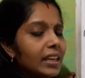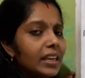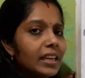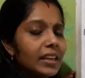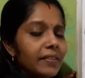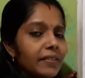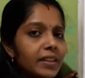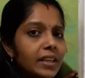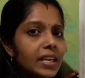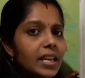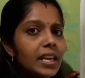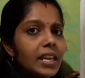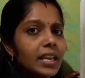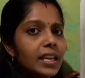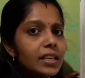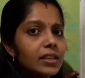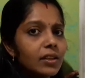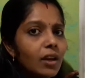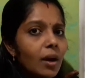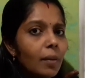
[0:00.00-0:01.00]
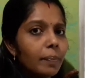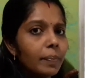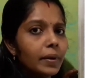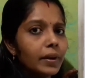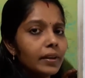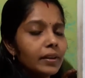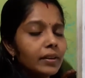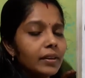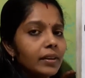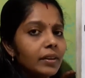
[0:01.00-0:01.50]
If the key is
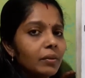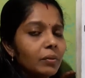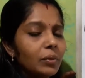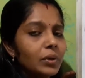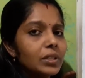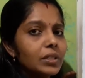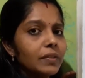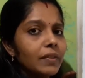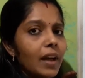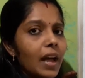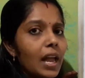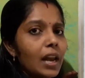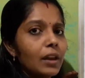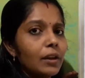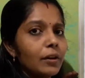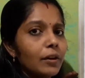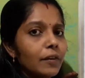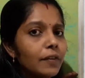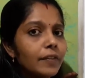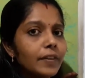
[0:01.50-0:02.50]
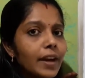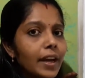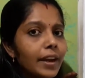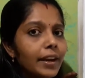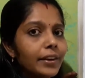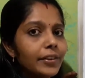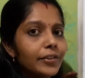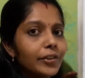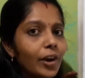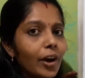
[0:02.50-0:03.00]
open, what's the value of
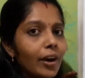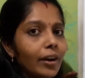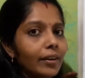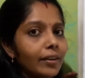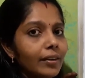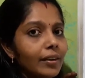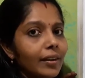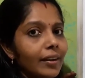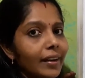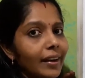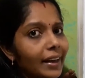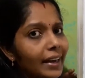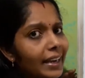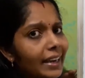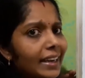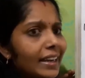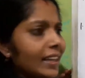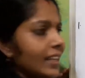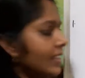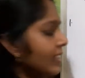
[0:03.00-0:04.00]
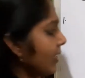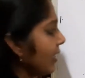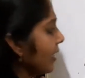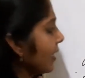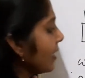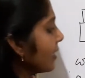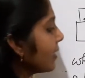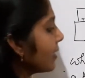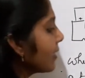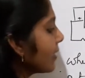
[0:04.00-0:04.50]
current drawn? It
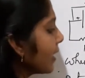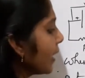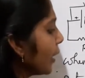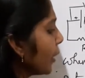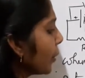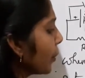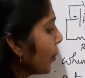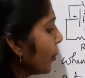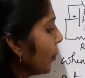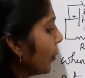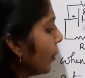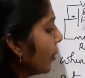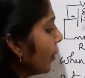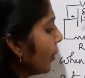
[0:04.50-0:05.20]
is 0.